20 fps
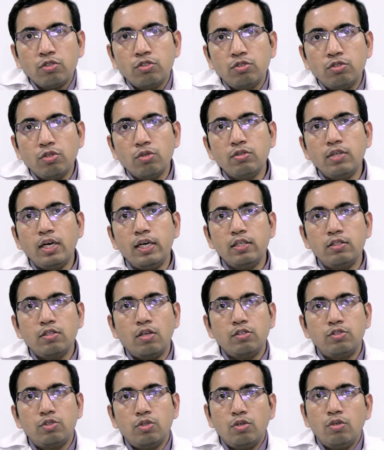so that
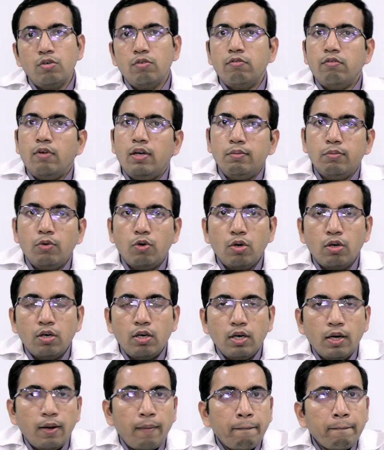is also one
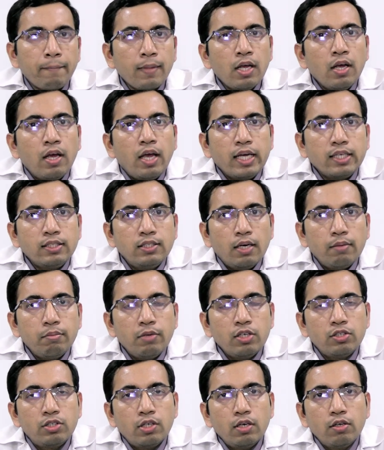more uh,
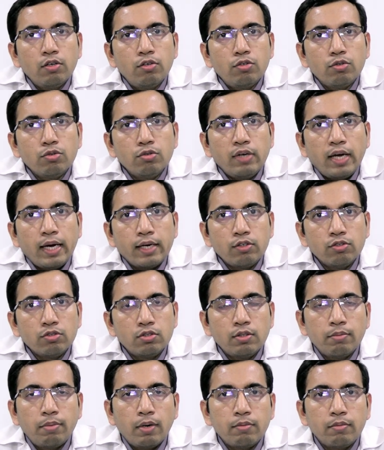examination to
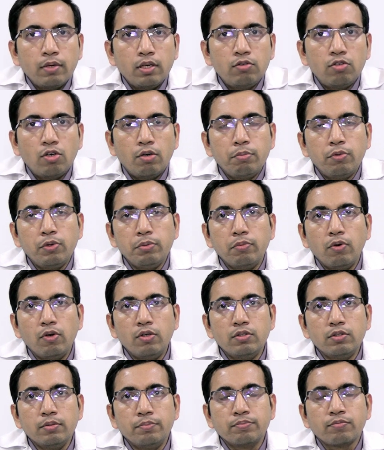diagnose the pulmonary
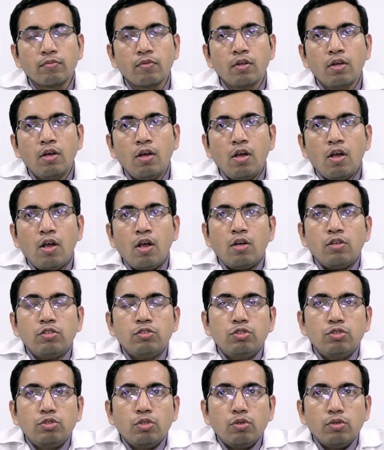thromboembolism
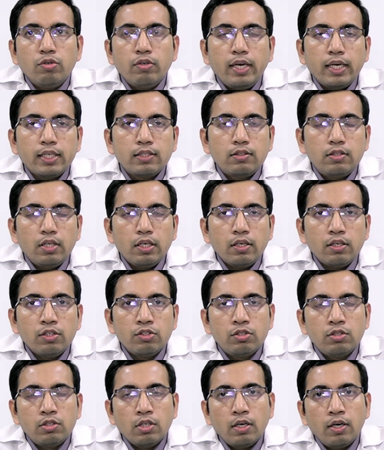so next thing
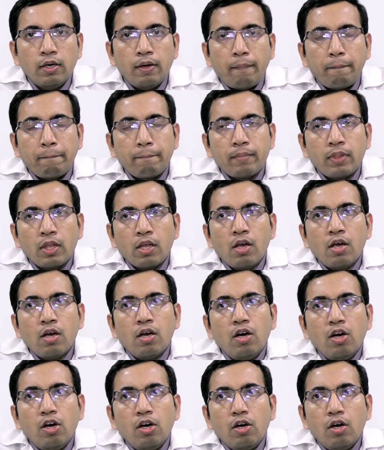is uh,
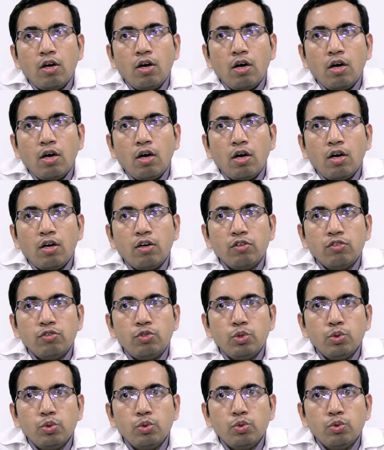uh,
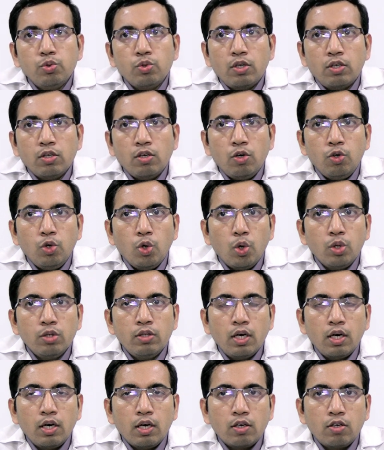to
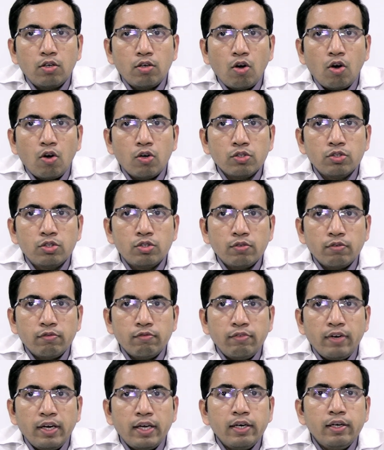know the cause
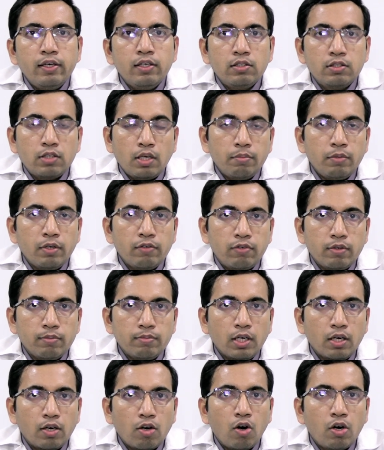where it is coming
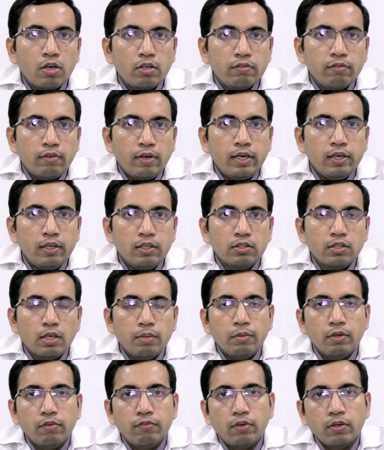from the clot where it is
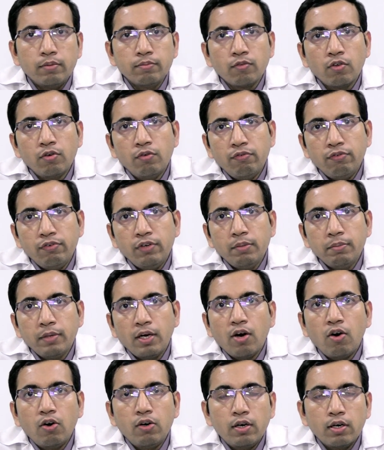coming from we
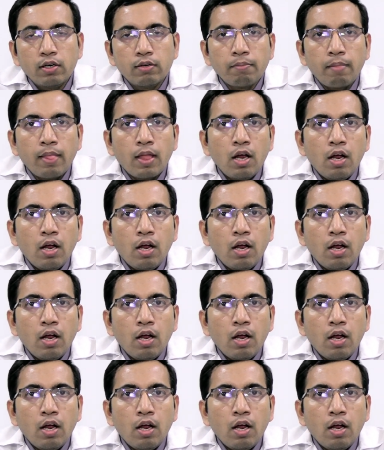may order